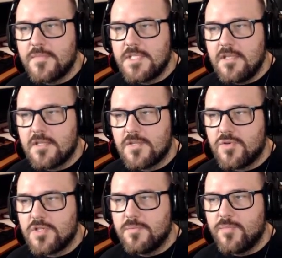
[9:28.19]
see the
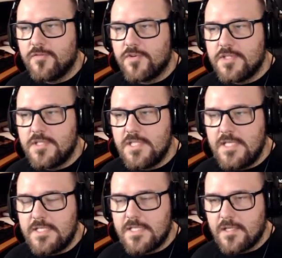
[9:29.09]
instruction book for
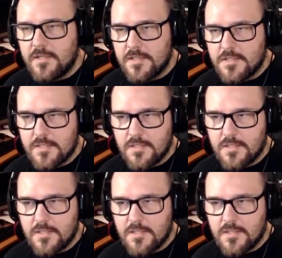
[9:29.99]
details.